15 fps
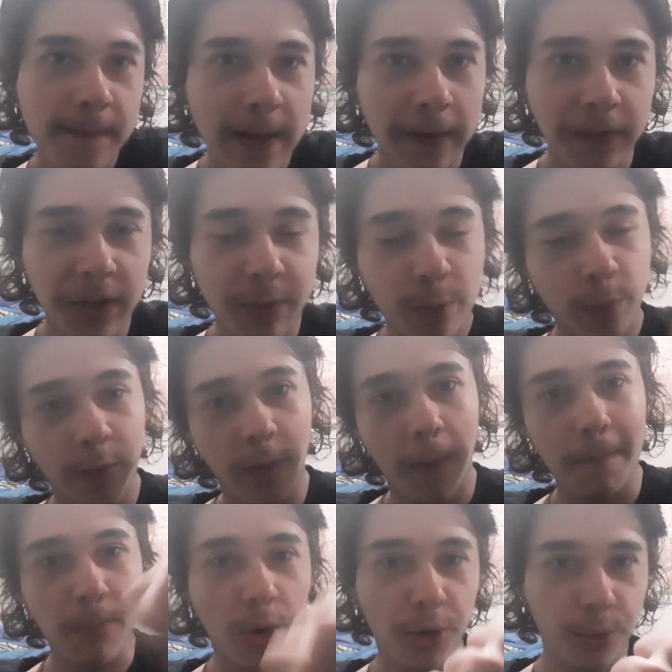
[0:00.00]
dev, and with a
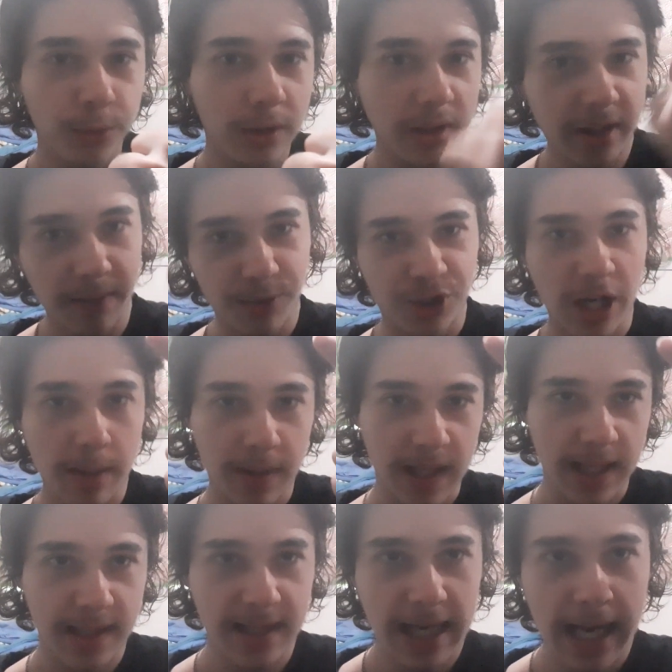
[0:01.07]
model, some shape
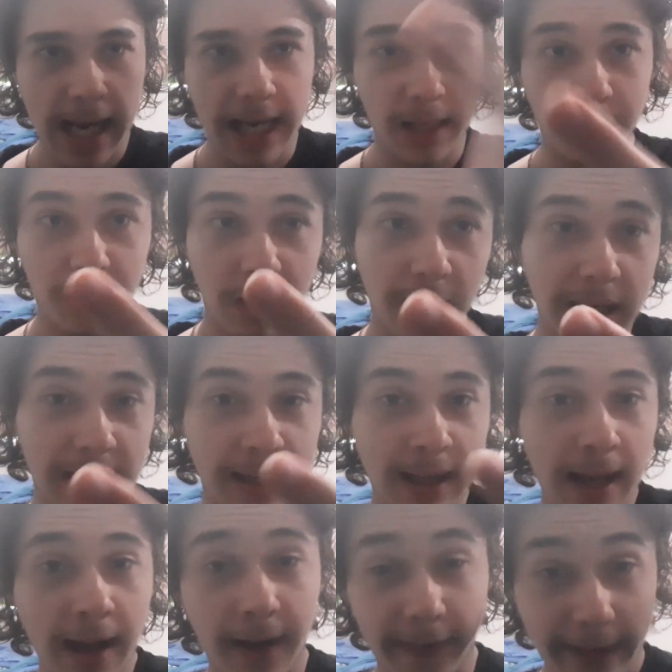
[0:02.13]
keys, and a plugin,
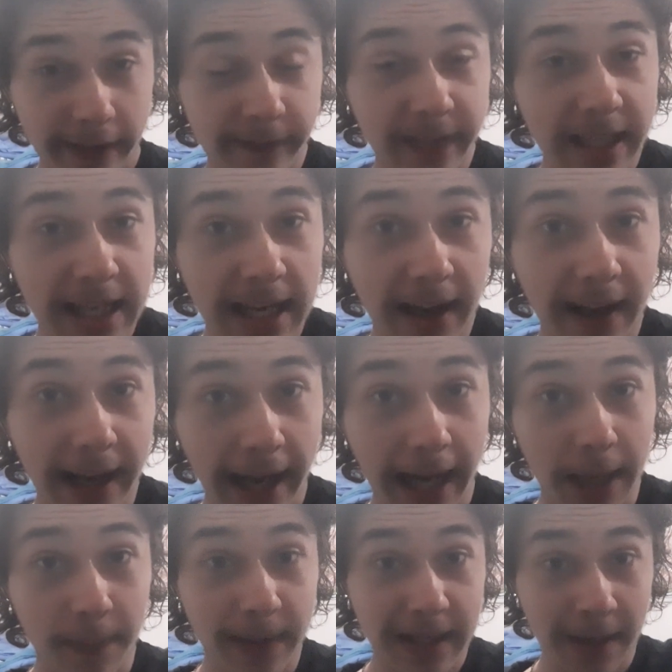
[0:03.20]
I figured out how
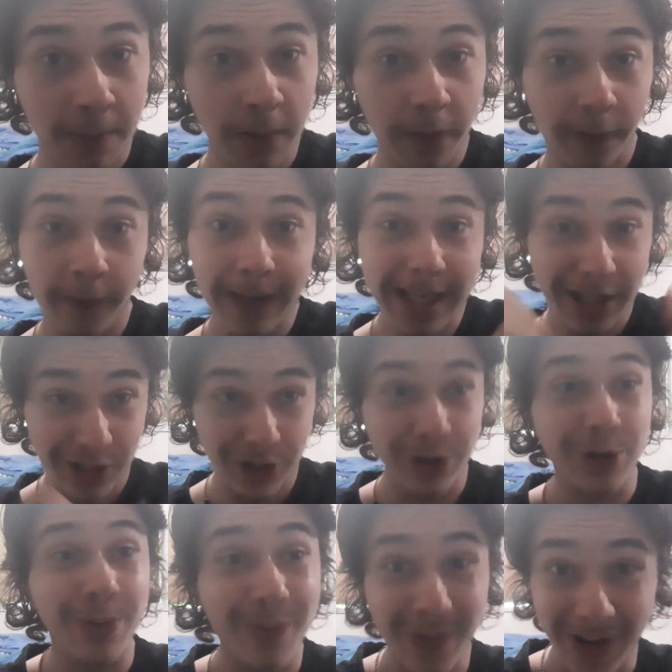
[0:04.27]
to become a
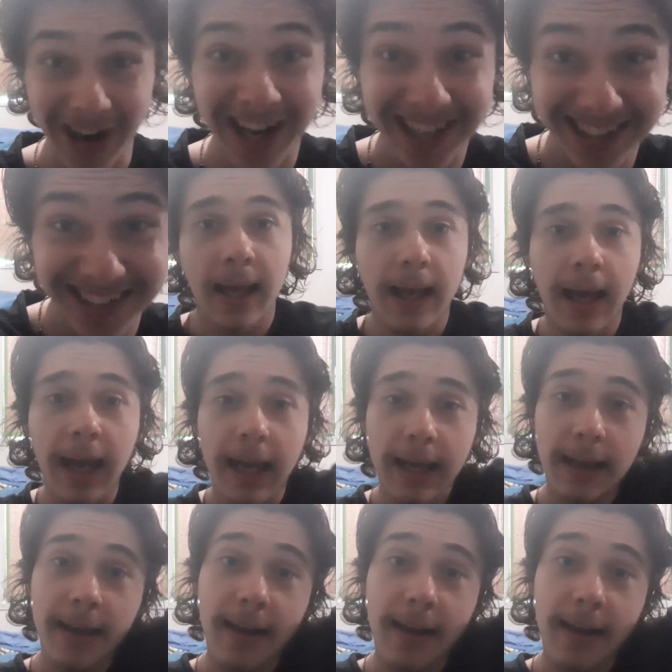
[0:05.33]
VTuber. Hey,